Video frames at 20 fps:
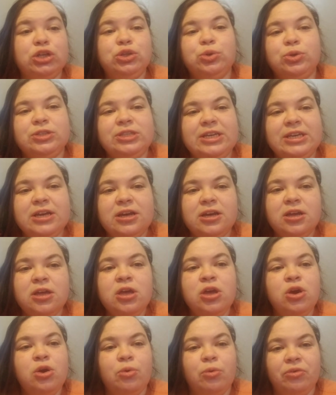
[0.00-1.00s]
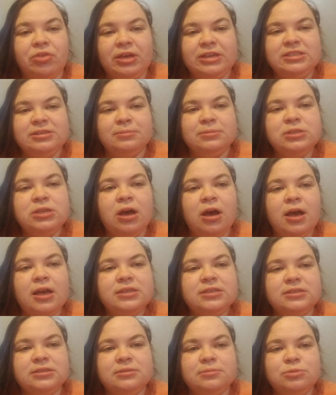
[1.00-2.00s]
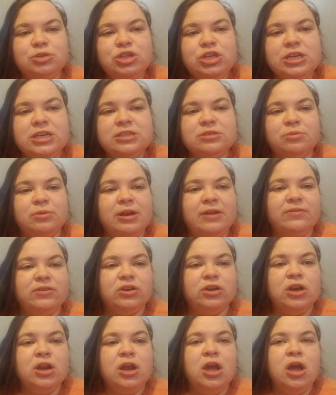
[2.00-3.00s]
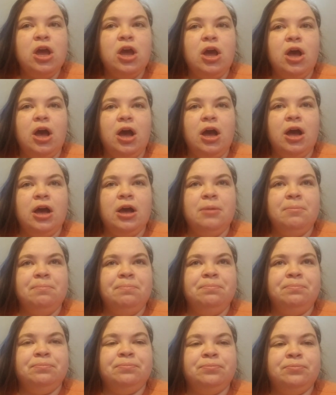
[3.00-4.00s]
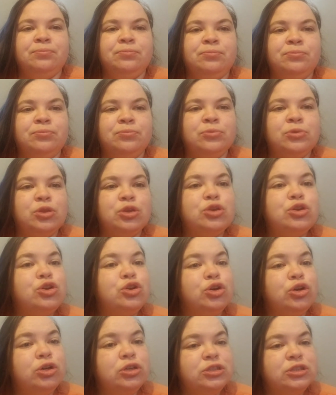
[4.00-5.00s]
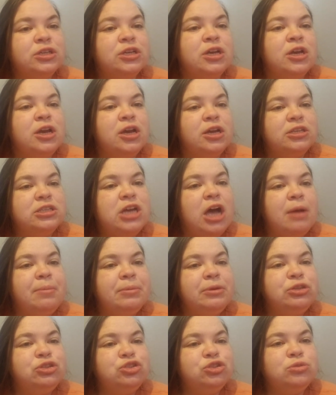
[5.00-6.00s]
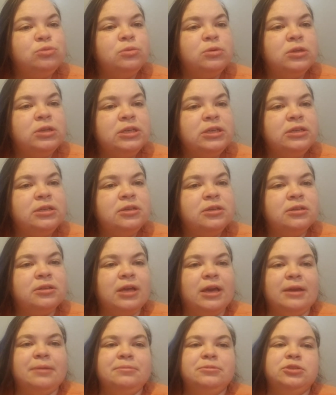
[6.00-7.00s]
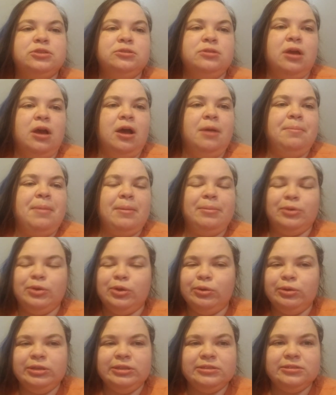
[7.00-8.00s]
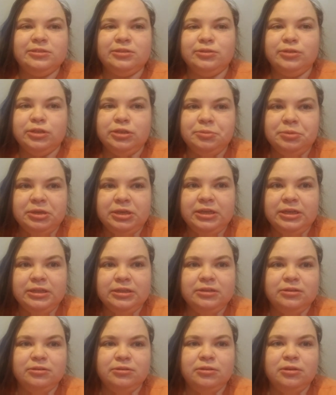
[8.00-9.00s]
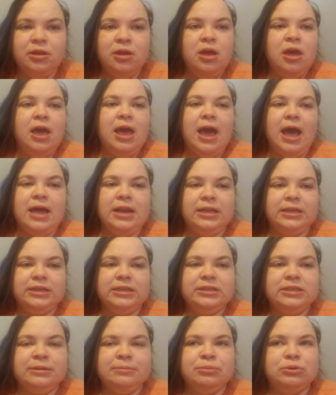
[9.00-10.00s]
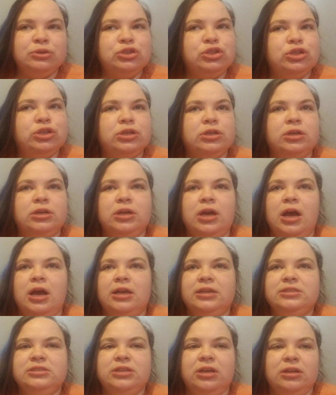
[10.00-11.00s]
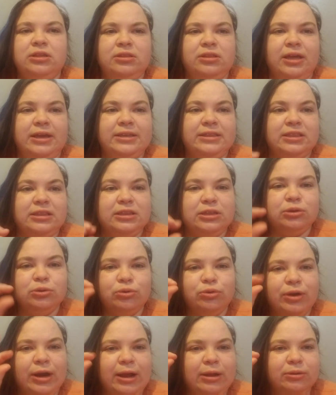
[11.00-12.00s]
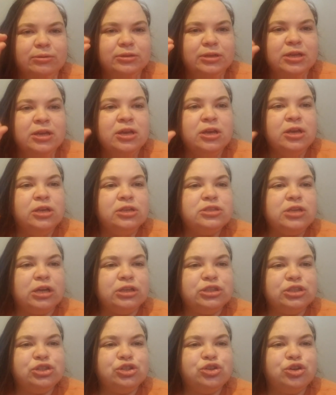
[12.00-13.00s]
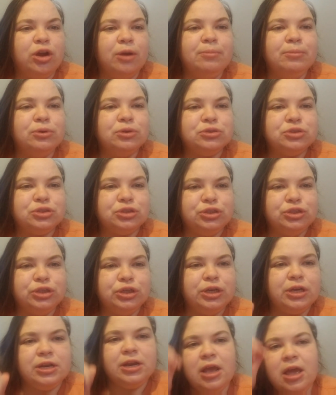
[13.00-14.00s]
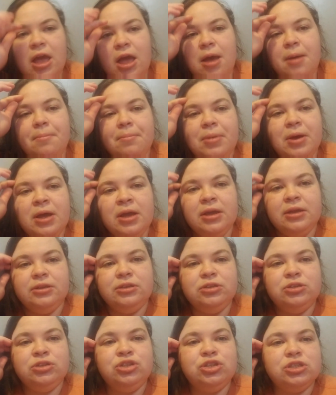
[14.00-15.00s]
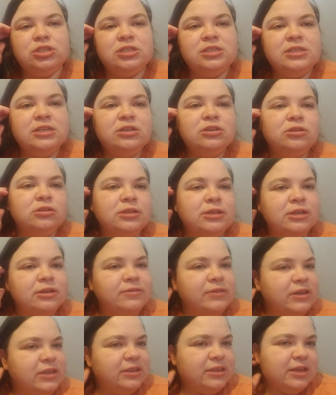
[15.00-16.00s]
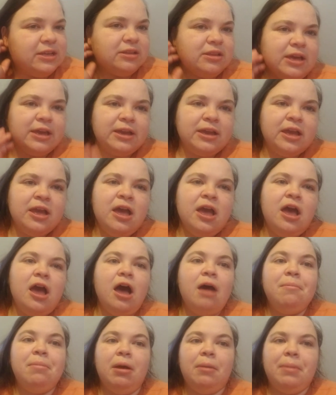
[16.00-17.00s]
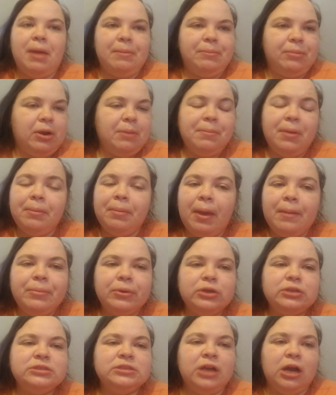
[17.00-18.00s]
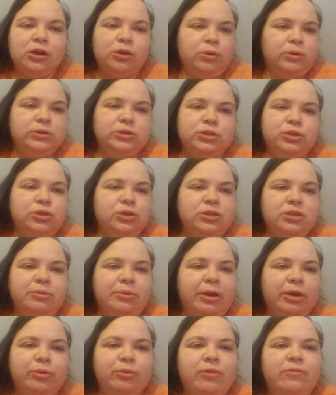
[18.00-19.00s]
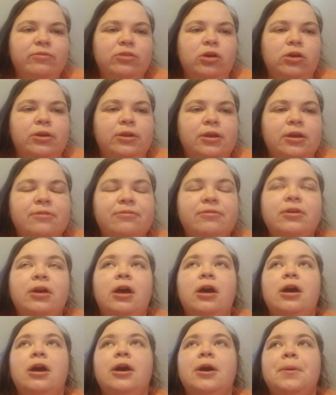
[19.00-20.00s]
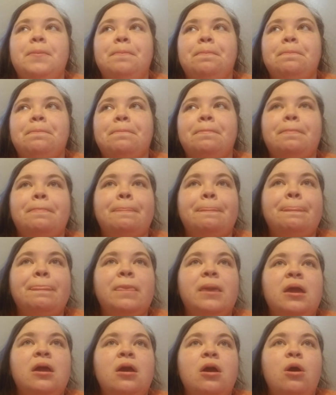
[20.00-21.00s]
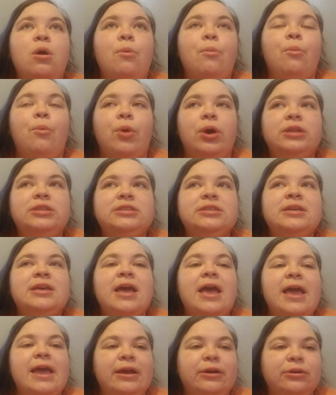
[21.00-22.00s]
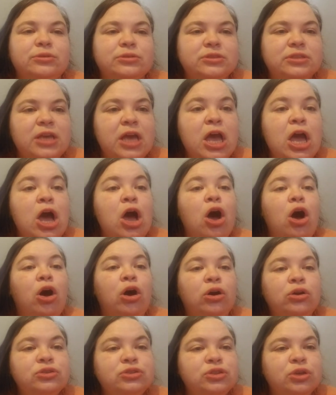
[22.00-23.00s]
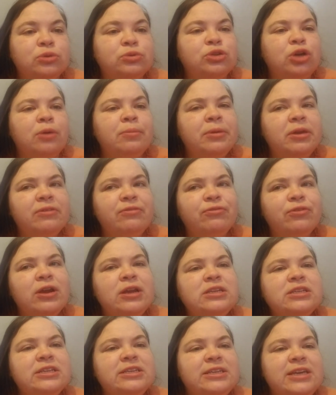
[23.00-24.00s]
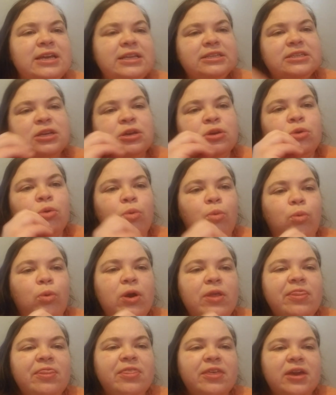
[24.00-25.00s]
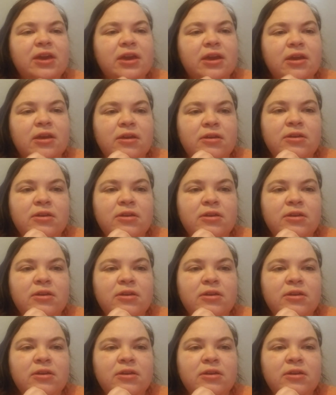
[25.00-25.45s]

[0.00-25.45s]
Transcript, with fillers: tortilla with like some sauce and some cheese and whatever um, cooked toppings you wanted, like uh, pepperoni's good to be eaten at any temperature. Uh, so, like the little ground sausage crumbles are good, but just steer clear of anything like a bell pepper. A bell pepper is not going to cook in the microwave long enough. Um, what else? Also, don't be afraid to get one thing